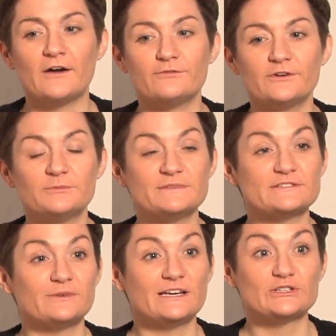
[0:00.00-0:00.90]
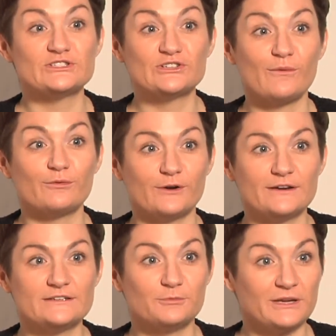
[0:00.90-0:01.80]
film is a really good shop
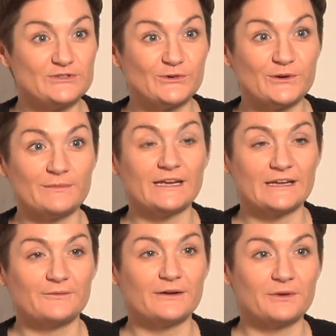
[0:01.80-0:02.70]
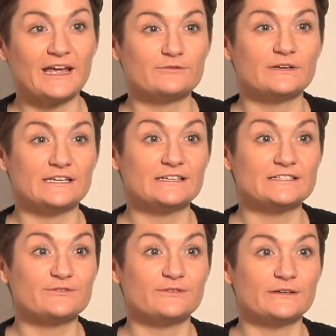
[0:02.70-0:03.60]
front. We enjoyed making one. We had a really
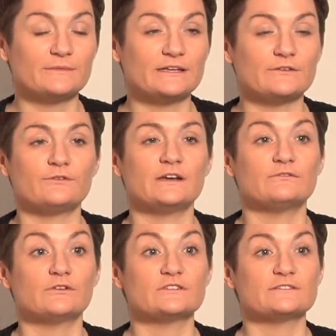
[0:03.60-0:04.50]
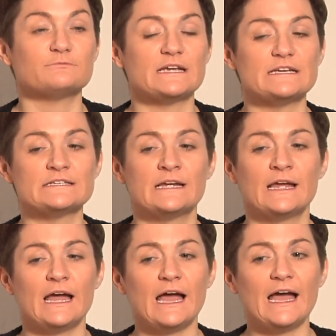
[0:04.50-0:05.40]
nice film that a friend of ours had made,
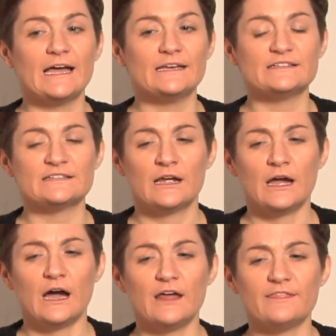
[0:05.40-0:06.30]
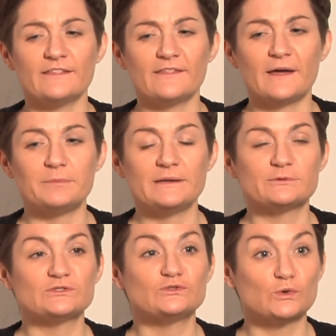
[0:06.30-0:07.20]
and I think that
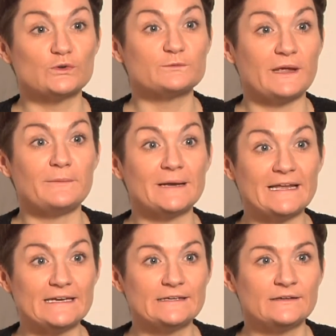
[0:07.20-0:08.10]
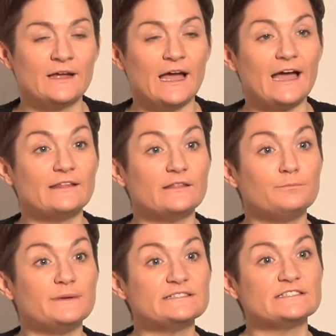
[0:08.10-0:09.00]
draws people in. And then the
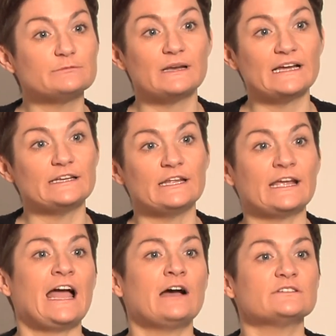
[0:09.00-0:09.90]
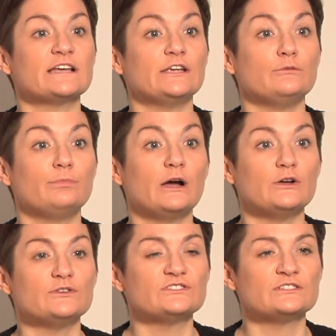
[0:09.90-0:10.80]
business plan and the accounts that you
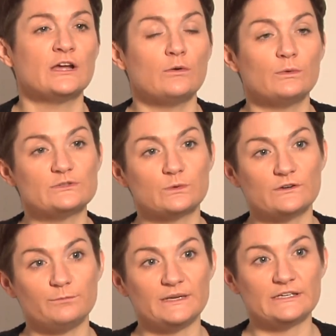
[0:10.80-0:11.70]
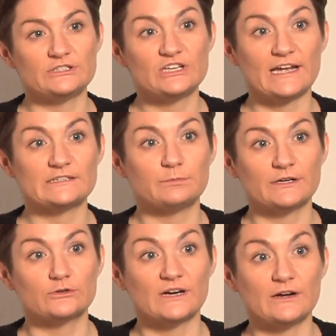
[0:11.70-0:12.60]
post, which will have been checked by
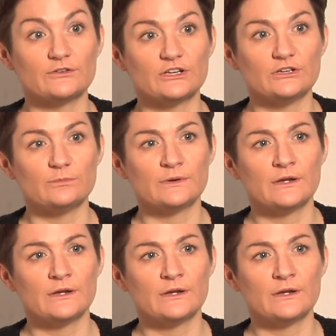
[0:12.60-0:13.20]
Crowdcube,